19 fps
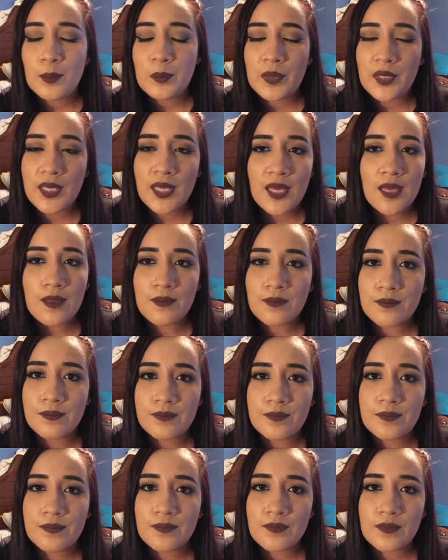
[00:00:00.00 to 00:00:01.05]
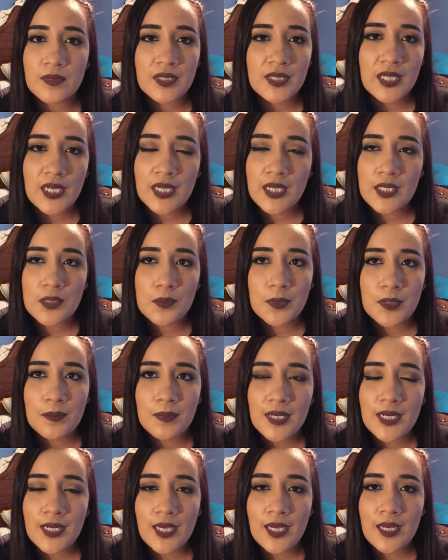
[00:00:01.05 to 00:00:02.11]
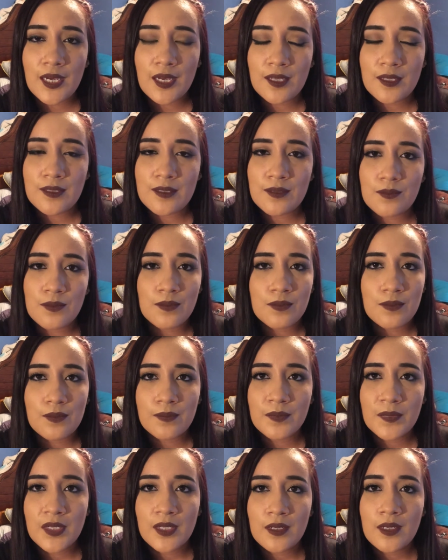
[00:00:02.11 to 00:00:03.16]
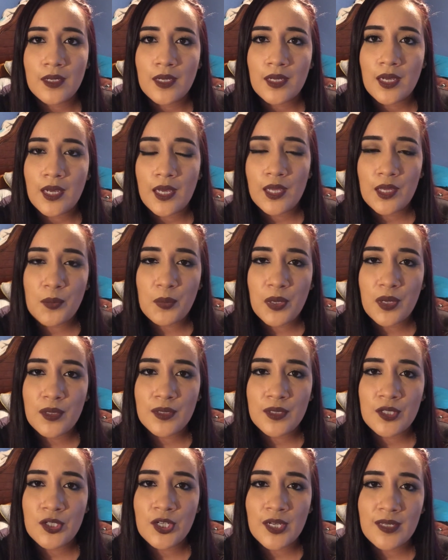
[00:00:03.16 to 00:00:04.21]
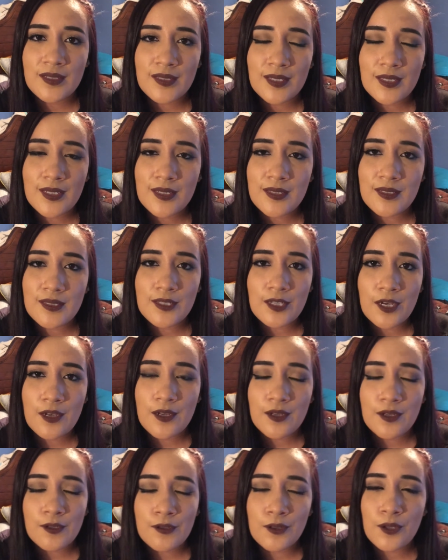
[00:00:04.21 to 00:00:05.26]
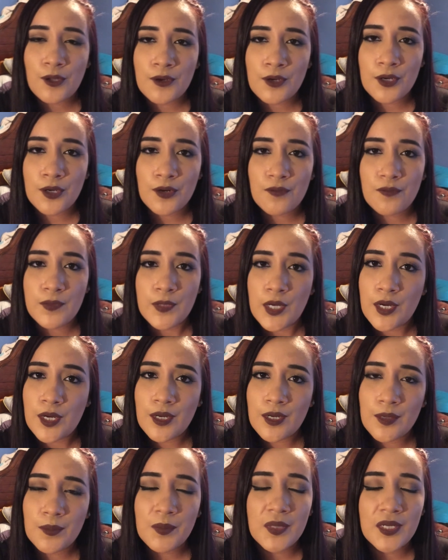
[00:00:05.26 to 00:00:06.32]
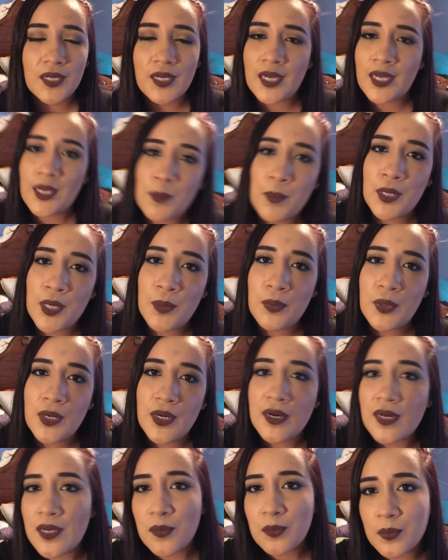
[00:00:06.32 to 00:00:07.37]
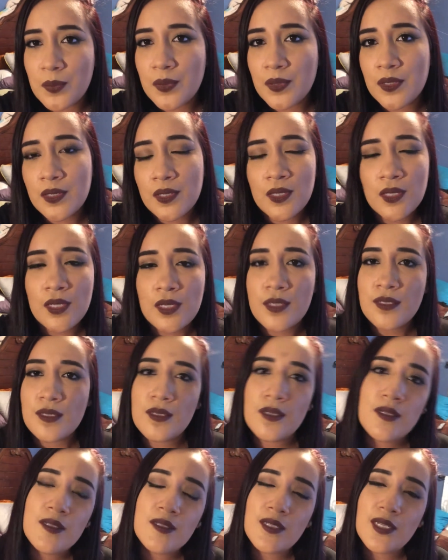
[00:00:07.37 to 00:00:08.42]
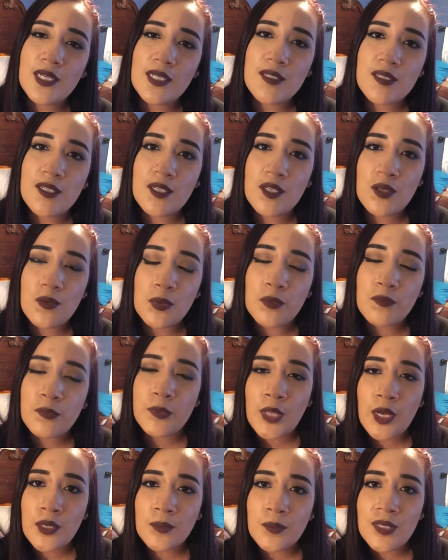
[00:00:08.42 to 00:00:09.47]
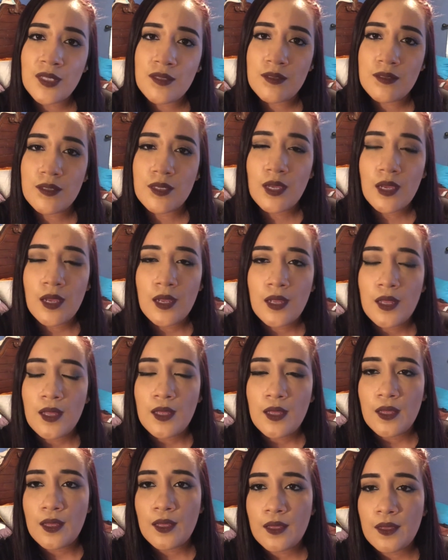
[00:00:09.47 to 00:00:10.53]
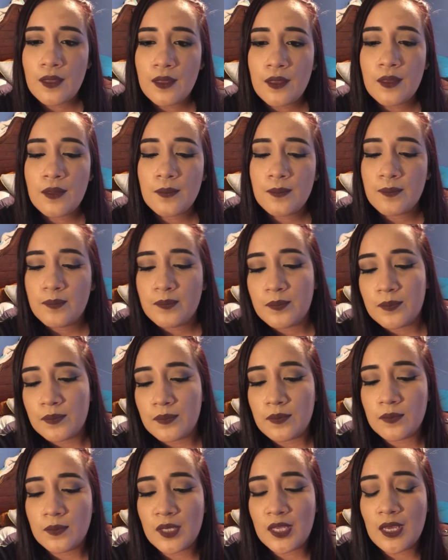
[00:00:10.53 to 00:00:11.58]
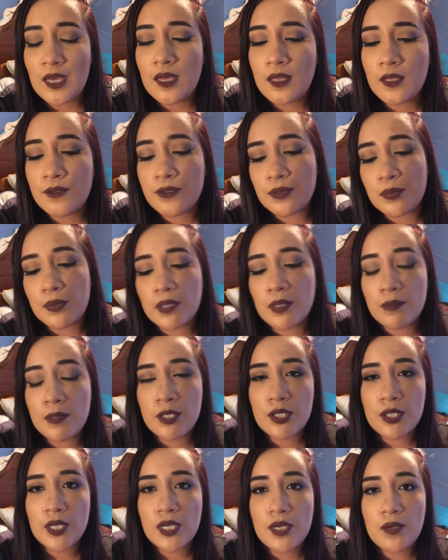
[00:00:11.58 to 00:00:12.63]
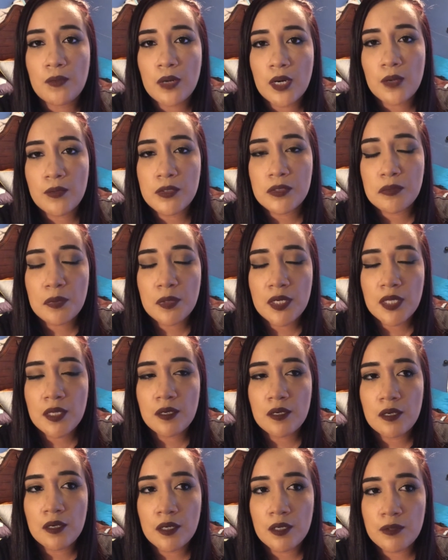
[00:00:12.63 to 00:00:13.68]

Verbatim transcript: But yeah, that has been my day, guys. I apologize, it's not a longer vlog, but I am going to put it up to continue with Vlogmas. Um, but yeah, that was pretty much it. Work was pretty good.